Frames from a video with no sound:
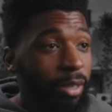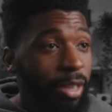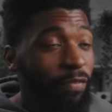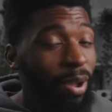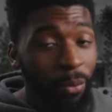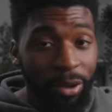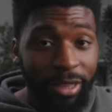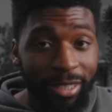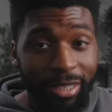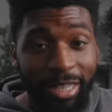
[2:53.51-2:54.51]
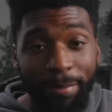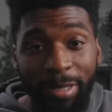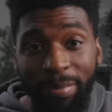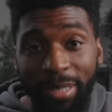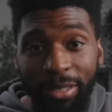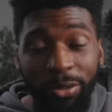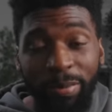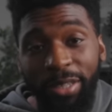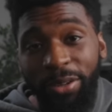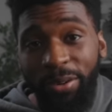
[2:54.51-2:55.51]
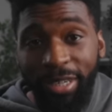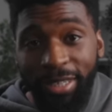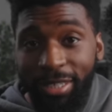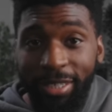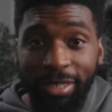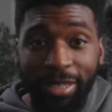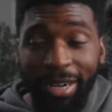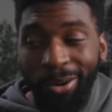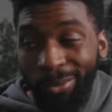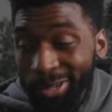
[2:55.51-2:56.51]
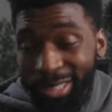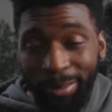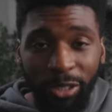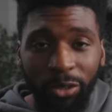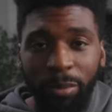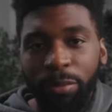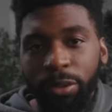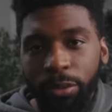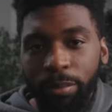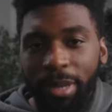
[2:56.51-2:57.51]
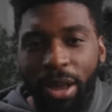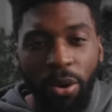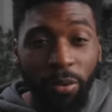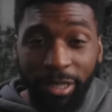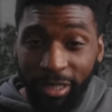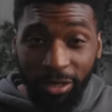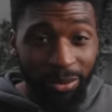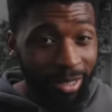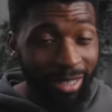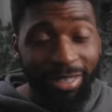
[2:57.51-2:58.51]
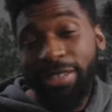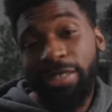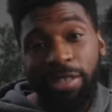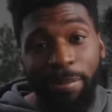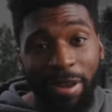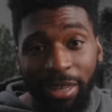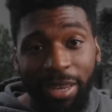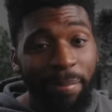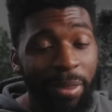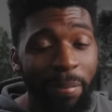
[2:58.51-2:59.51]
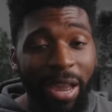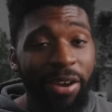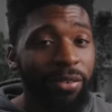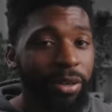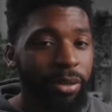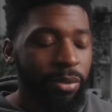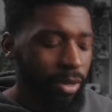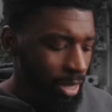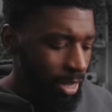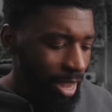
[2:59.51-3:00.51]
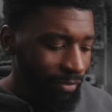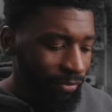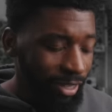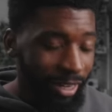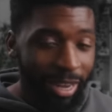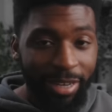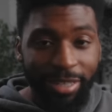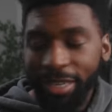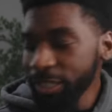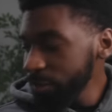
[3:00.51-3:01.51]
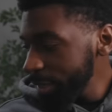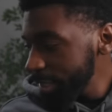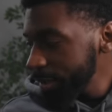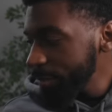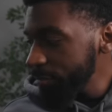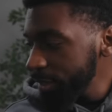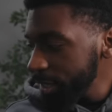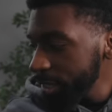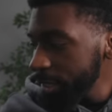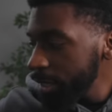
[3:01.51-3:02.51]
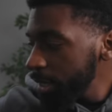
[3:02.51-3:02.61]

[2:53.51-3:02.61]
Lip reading: if I want this lamp to be a little bit lower in intensity. And I don't want this to be super bloomed. I always lower the intensity of my lamp in the background. I feel it kind of takes away some of the